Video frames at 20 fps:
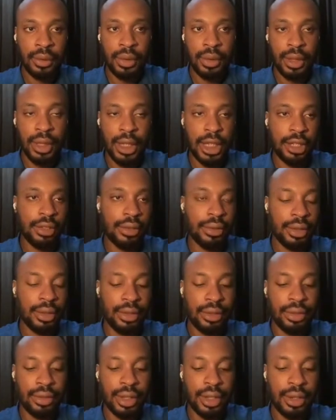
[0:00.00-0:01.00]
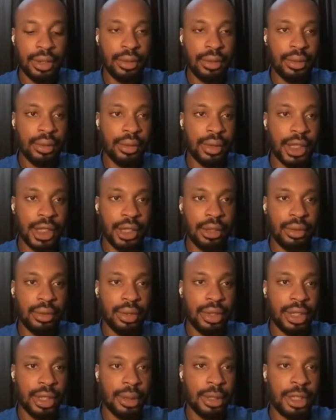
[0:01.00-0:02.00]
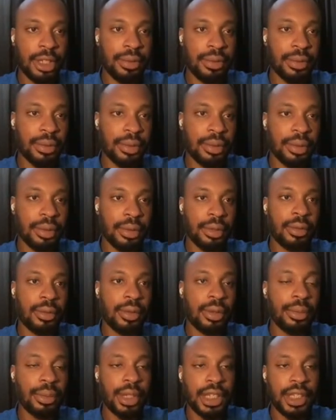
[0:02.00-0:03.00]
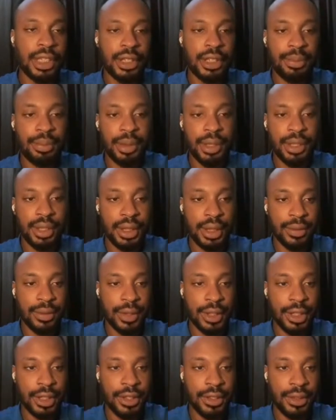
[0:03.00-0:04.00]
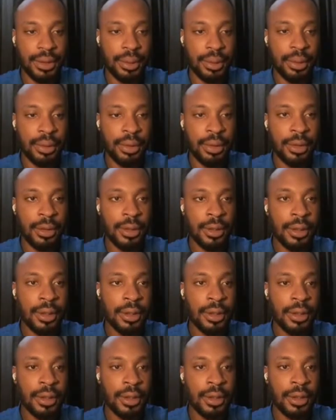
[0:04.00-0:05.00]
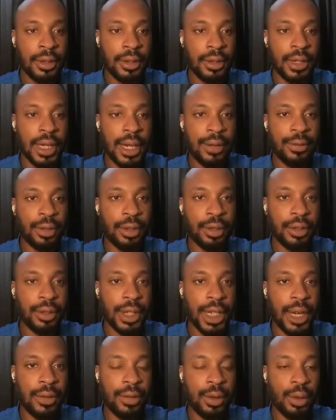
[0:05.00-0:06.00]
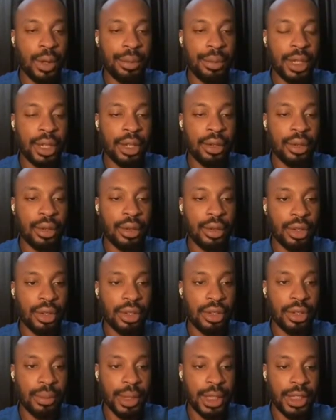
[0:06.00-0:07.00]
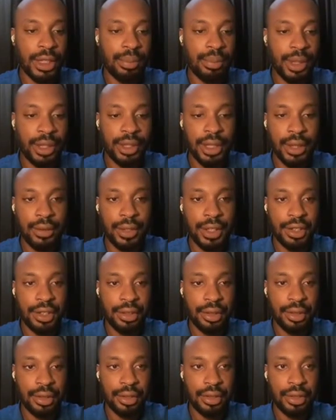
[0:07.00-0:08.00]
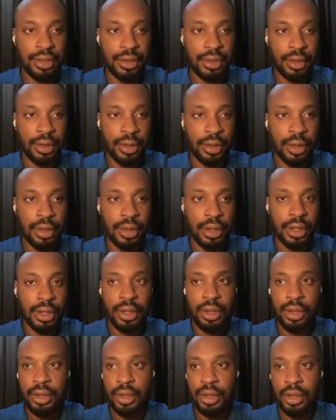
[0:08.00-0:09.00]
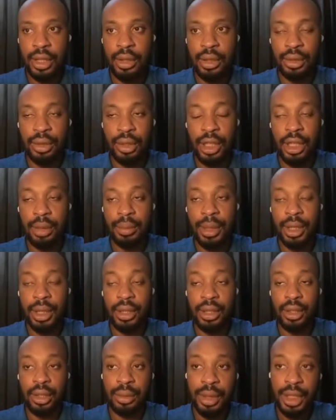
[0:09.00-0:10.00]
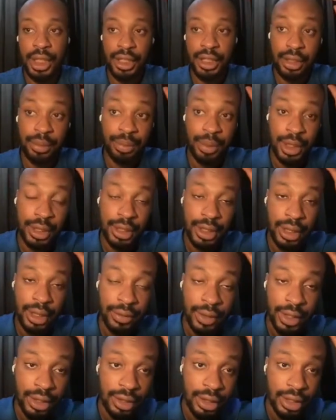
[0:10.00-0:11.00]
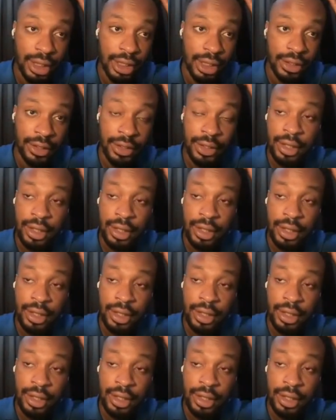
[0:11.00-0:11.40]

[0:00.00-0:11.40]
I just want to do a quick search for common NCP servers. So you have a website called awesomescpservers.org that will talk about the common NCP servers that